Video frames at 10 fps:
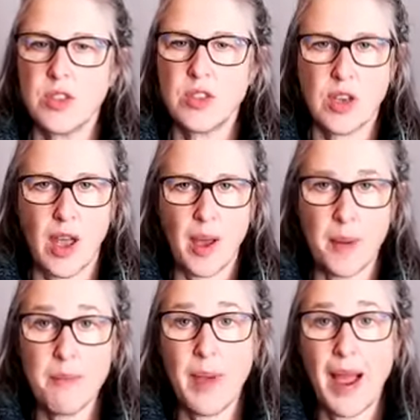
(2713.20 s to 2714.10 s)

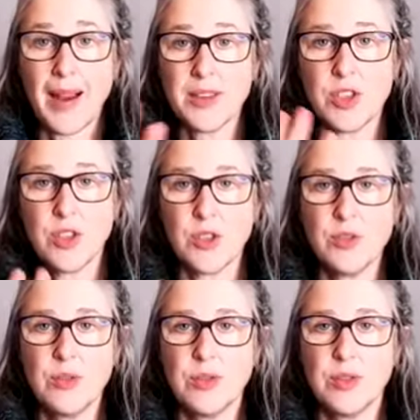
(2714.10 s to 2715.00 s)
come back
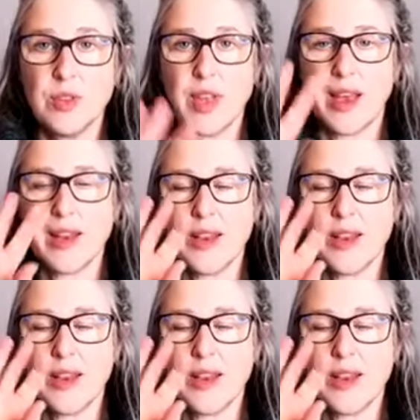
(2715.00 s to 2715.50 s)
to that